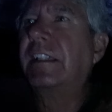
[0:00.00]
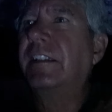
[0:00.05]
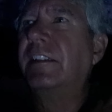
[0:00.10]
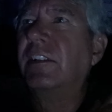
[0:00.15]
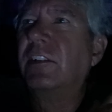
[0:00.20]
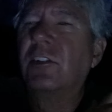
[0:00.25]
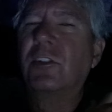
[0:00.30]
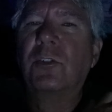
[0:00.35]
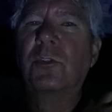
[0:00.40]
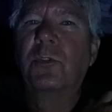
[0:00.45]
in
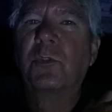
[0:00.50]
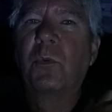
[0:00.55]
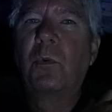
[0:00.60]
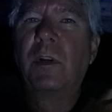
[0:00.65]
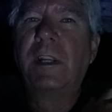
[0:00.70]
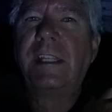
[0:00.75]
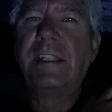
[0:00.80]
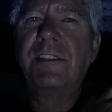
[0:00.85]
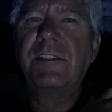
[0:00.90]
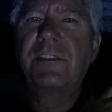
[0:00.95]
the low
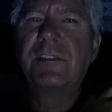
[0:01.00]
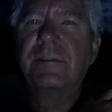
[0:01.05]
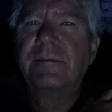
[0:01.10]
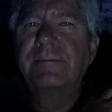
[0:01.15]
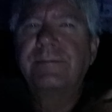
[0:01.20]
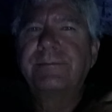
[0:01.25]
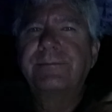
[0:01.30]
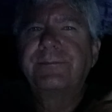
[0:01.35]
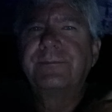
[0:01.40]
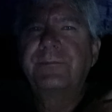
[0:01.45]
twenties,
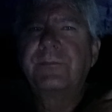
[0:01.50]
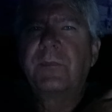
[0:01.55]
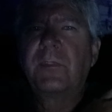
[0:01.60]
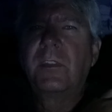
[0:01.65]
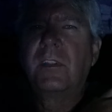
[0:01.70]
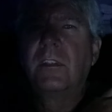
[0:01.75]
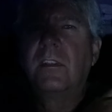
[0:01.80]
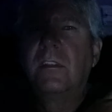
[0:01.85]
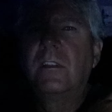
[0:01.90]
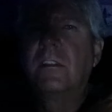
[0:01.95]

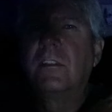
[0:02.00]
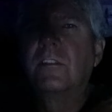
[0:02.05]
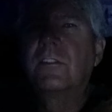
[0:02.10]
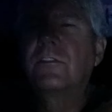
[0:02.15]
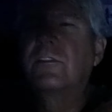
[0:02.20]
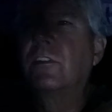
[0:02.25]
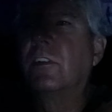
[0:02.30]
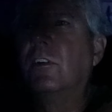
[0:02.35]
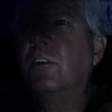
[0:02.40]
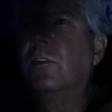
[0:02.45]

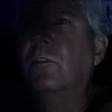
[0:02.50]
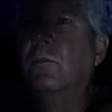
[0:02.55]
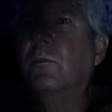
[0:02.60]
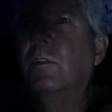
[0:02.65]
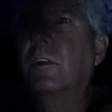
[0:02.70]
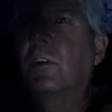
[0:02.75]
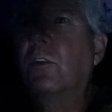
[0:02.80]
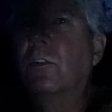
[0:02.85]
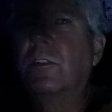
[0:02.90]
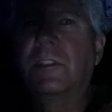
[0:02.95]
so
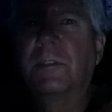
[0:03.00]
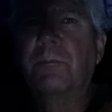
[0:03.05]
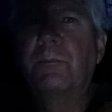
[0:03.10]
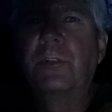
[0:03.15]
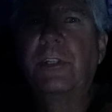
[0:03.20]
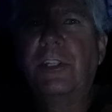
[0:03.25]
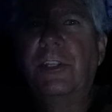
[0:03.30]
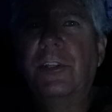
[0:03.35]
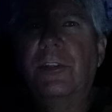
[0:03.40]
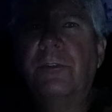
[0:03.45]
we're holding
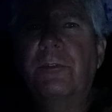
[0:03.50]
pretty good